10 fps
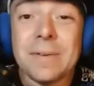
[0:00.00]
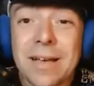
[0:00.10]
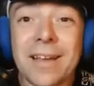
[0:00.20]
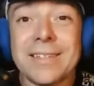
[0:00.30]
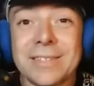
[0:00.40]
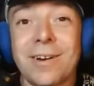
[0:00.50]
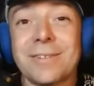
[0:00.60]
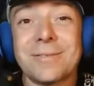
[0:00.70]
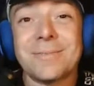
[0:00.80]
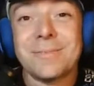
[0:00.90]
going to
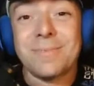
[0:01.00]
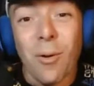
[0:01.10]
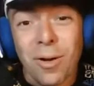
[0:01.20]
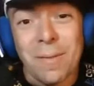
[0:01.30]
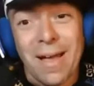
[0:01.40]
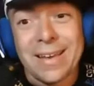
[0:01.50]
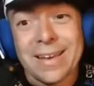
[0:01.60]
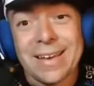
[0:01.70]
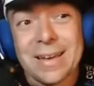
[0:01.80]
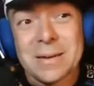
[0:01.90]
start Pokemon
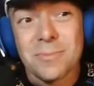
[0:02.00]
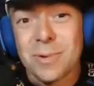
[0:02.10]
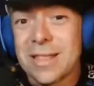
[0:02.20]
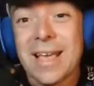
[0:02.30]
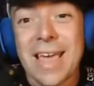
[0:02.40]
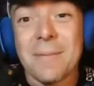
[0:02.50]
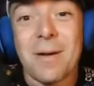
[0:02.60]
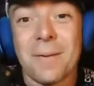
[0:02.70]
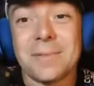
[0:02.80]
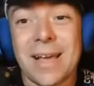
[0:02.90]
when that game
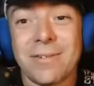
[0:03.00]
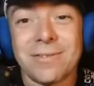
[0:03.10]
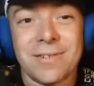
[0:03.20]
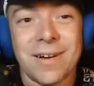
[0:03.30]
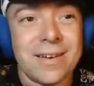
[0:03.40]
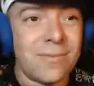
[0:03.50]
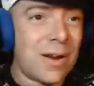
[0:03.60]
comes out, right?